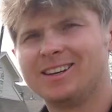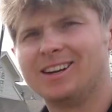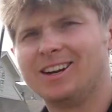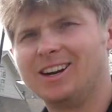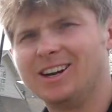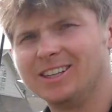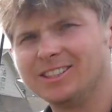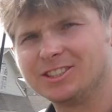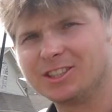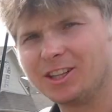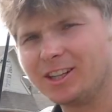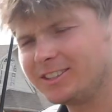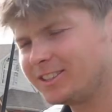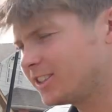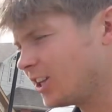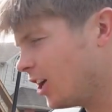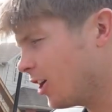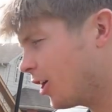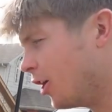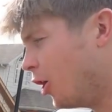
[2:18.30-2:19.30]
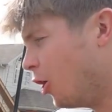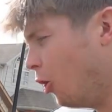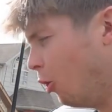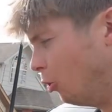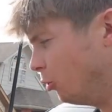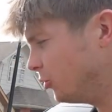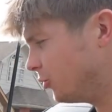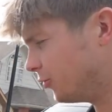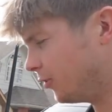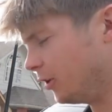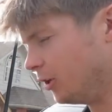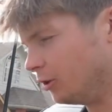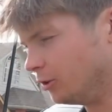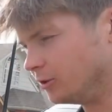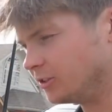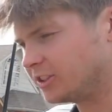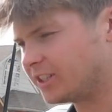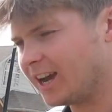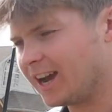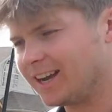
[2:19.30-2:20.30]
All right, so let's talk hose
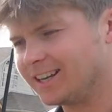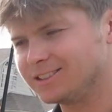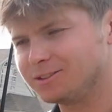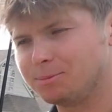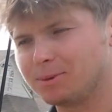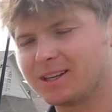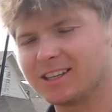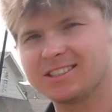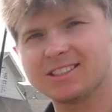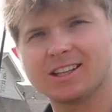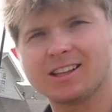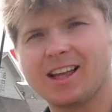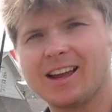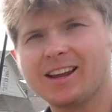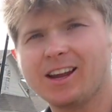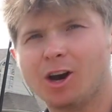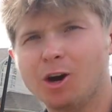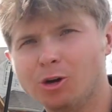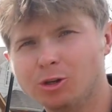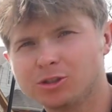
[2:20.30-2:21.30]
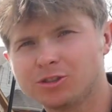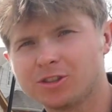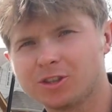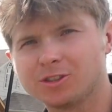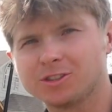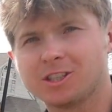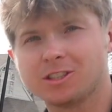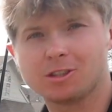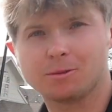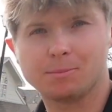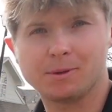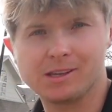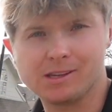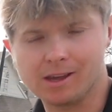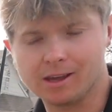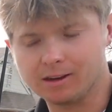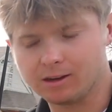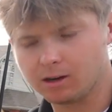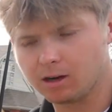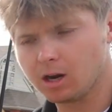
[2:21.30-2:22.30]
reels, guys, because I like hose reels as a
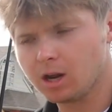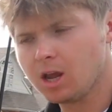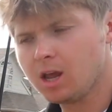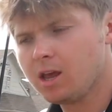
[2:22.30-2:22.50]
beginner,